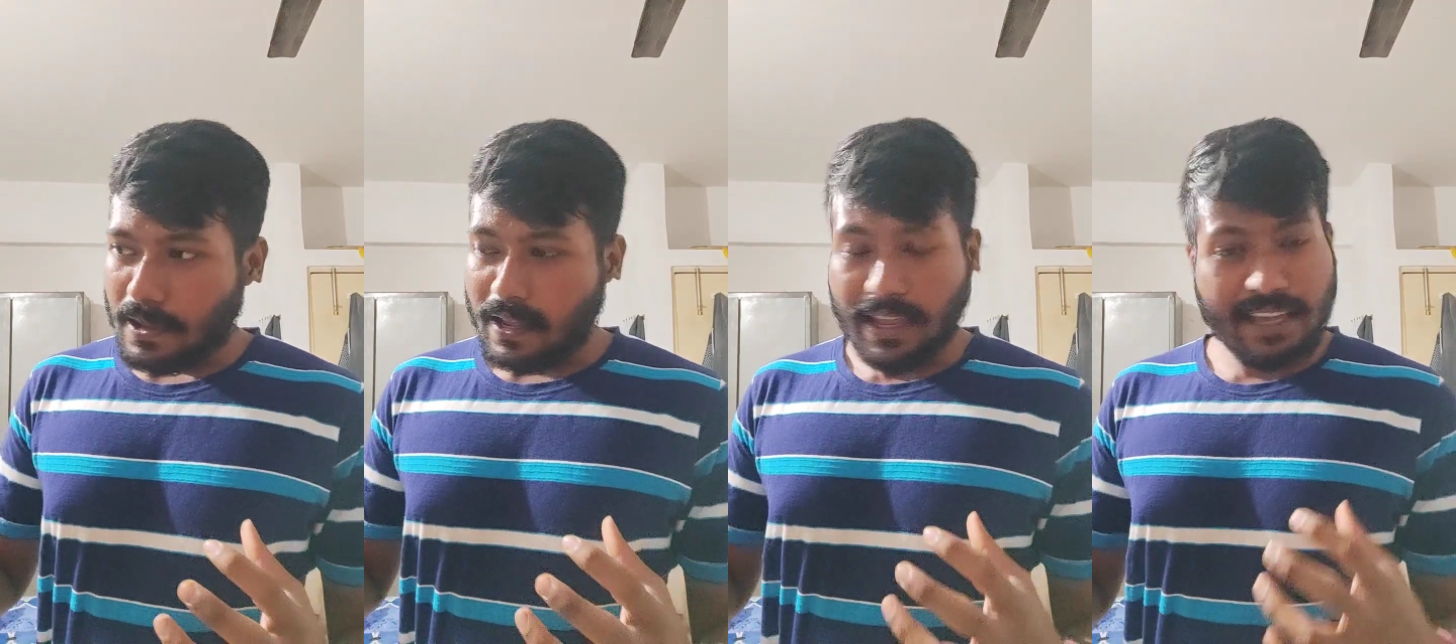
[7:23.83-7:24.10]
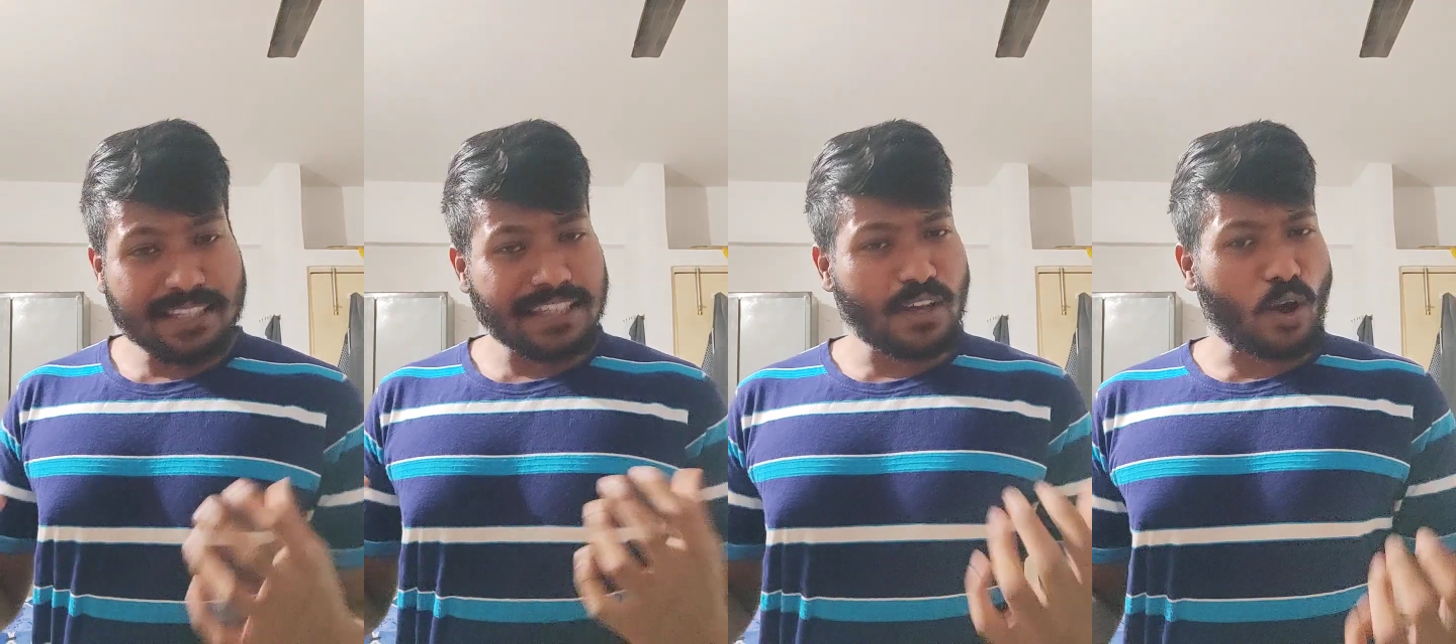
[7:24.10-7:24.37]

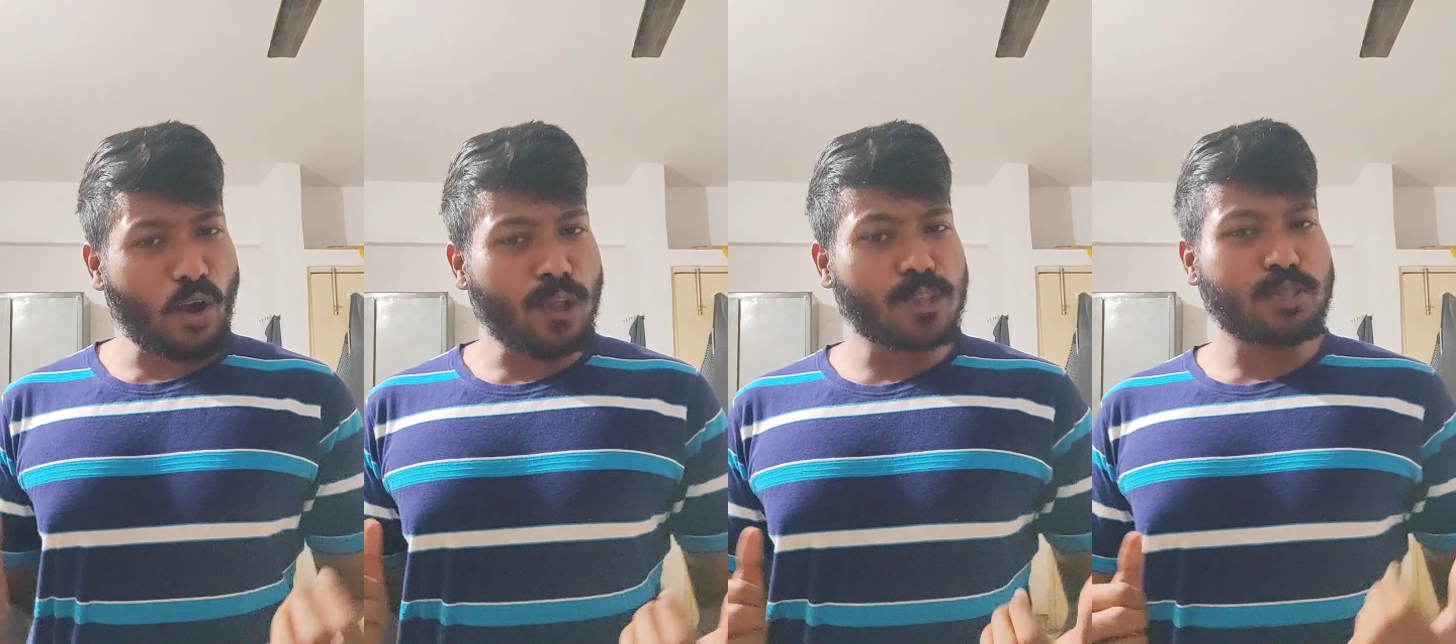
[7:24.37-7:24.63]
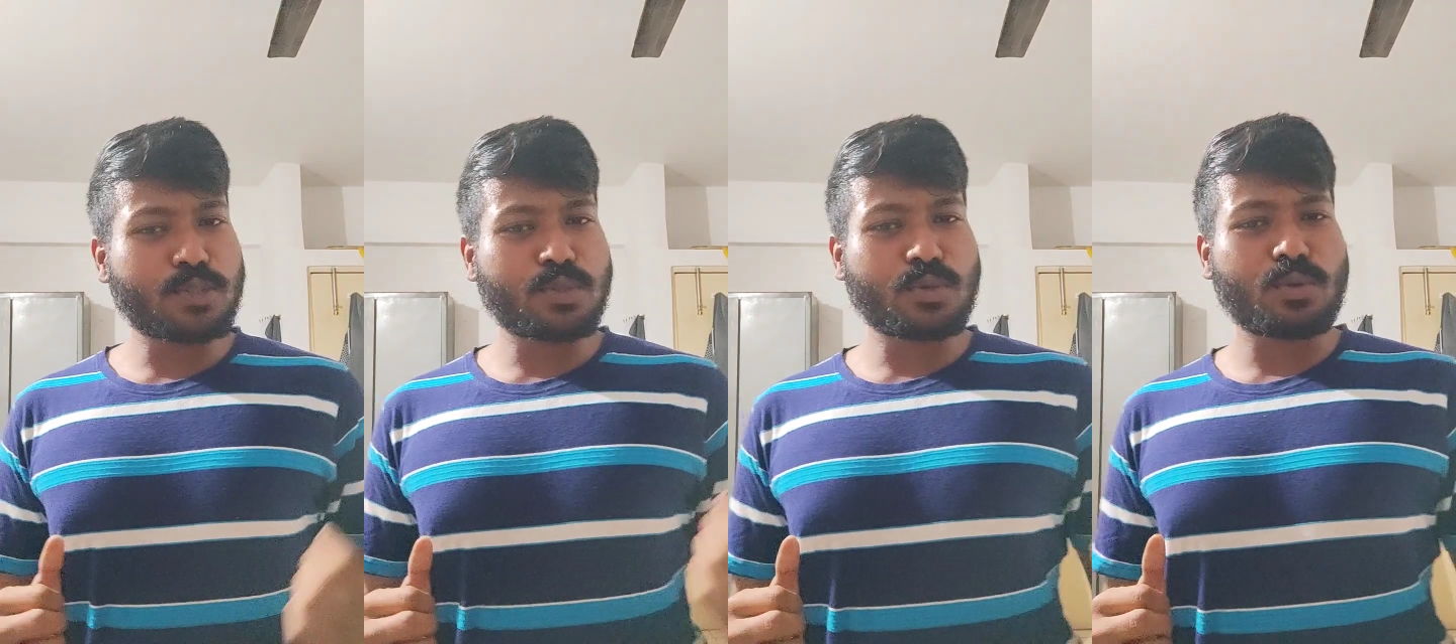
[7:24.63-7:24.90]
is
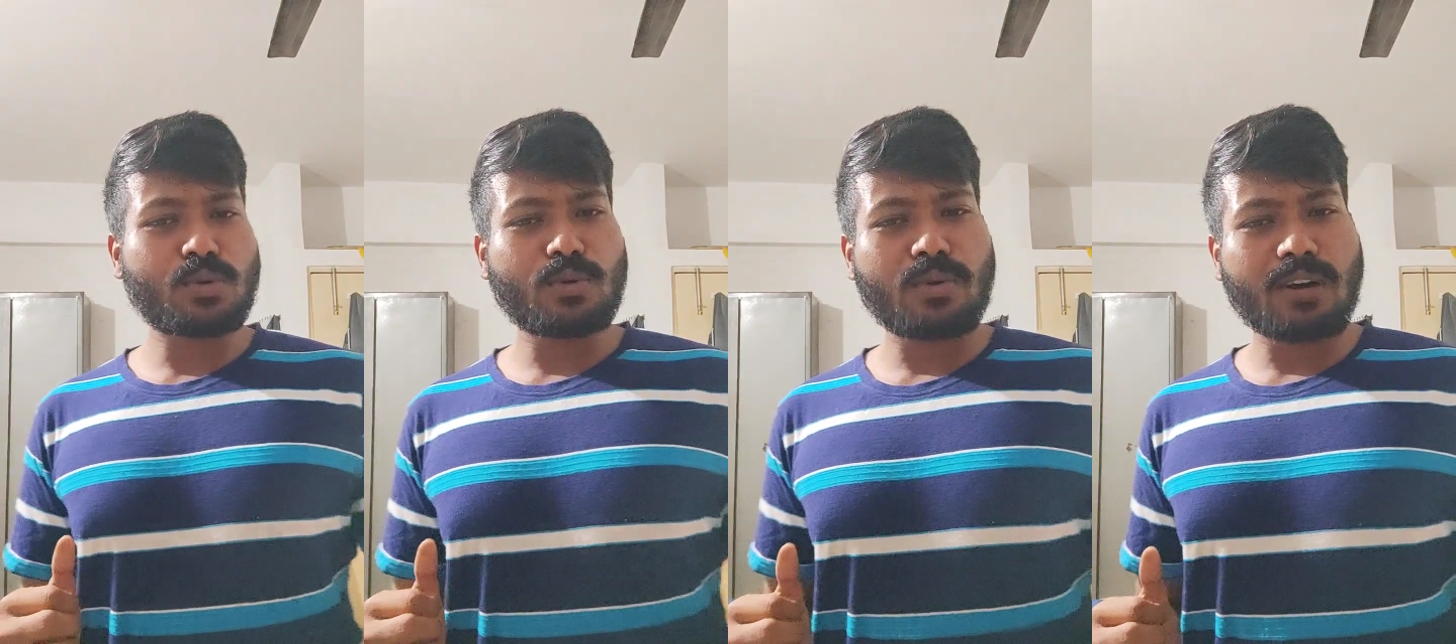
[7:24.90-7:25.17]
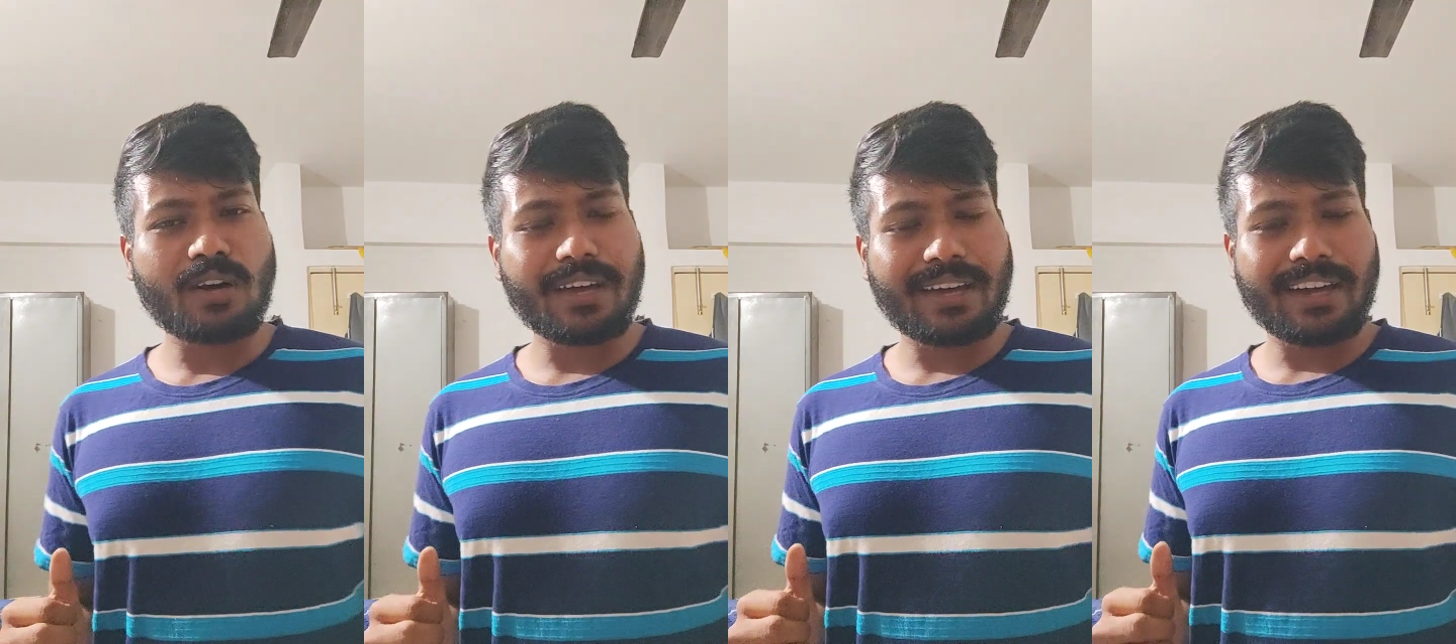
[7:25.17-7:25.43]
also
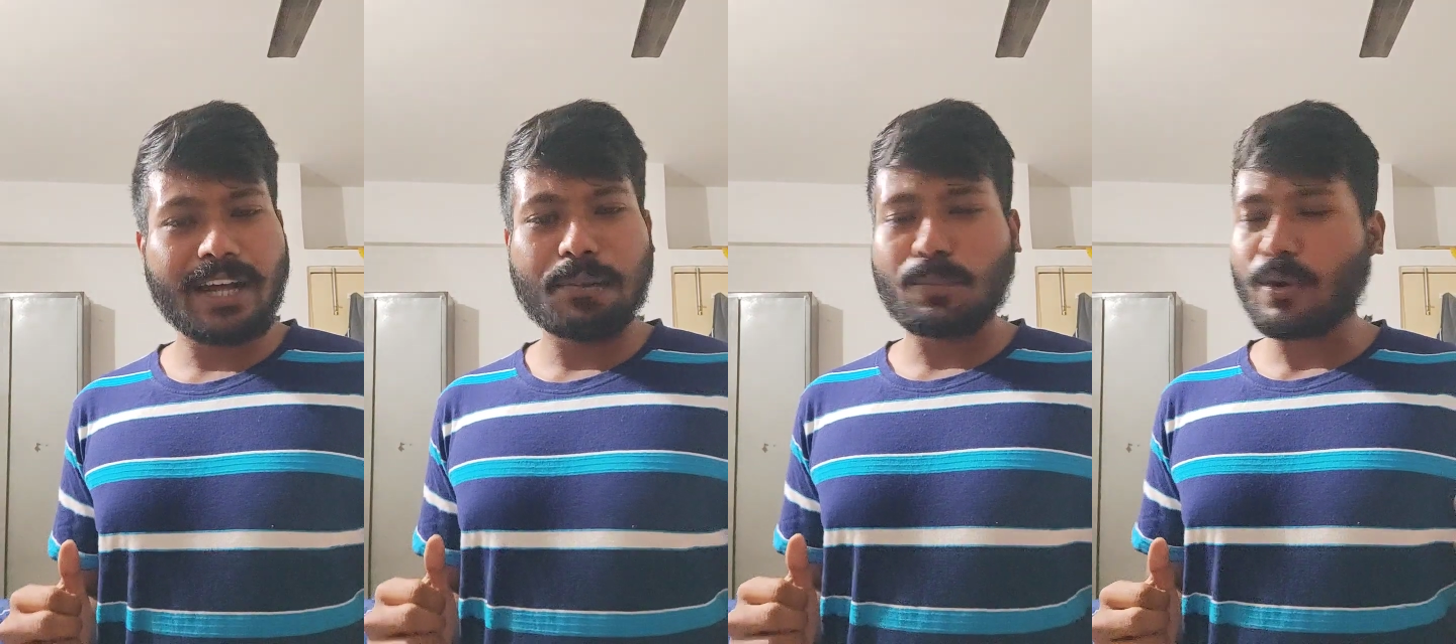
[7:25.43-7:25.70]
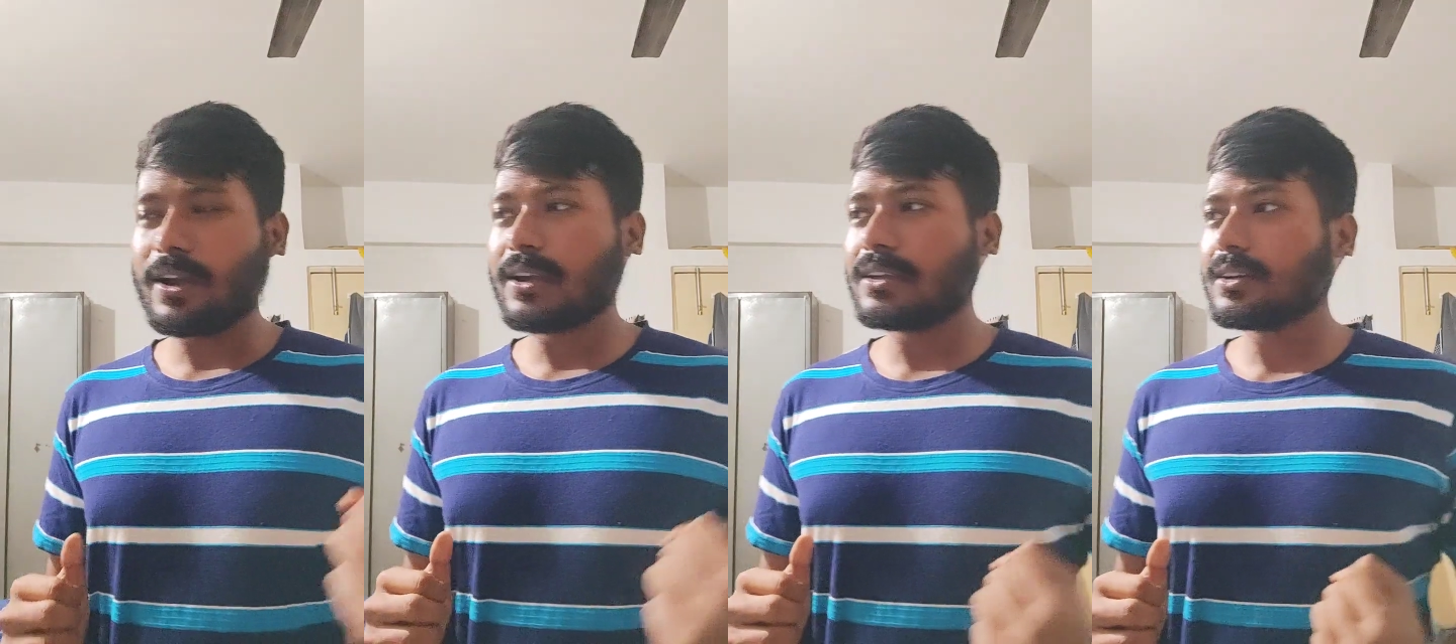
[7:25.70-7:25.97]
a great
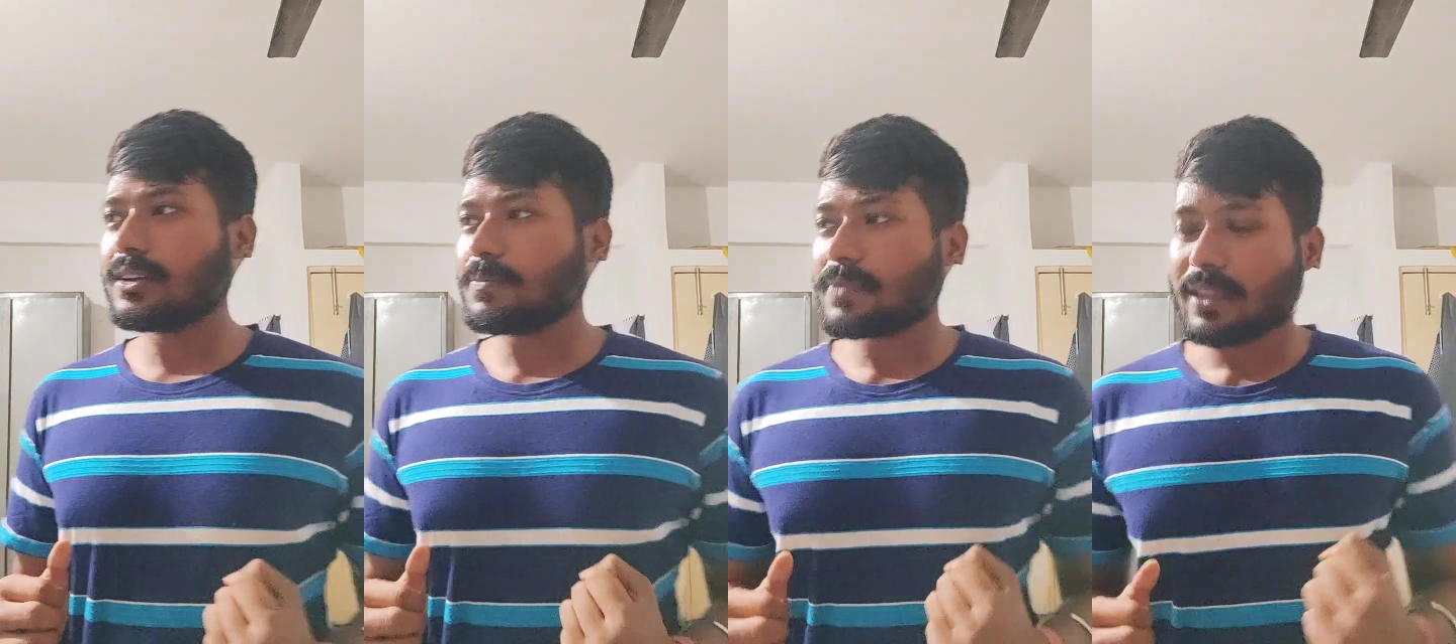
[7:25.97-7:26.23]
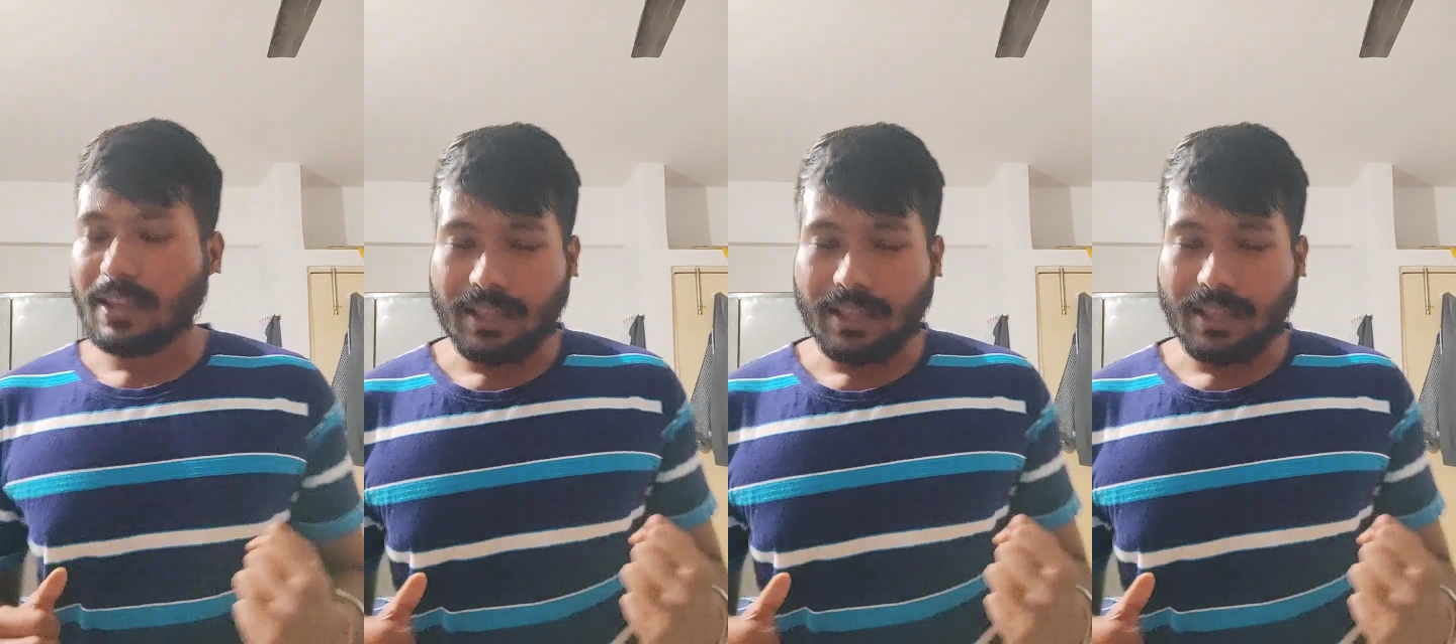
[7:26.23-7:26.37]
point here,